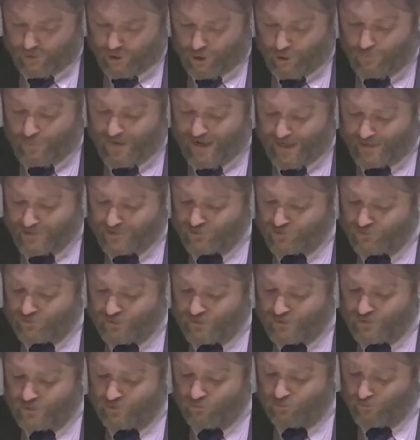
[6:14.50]
Our
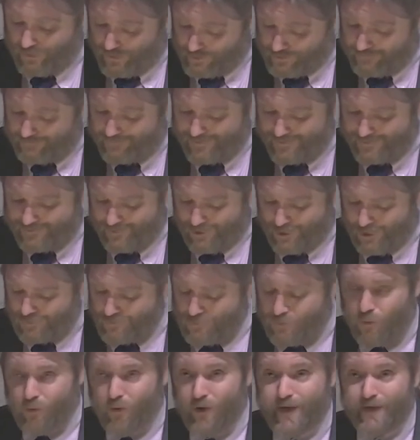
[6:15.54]
pastor is relevant,
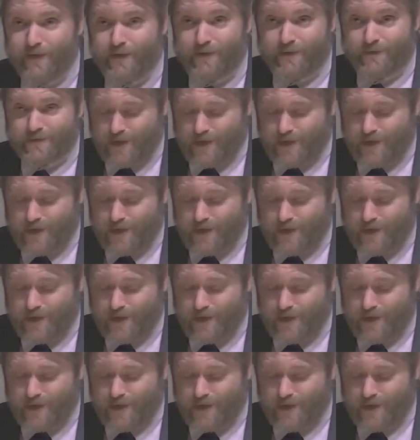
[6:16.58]
on point,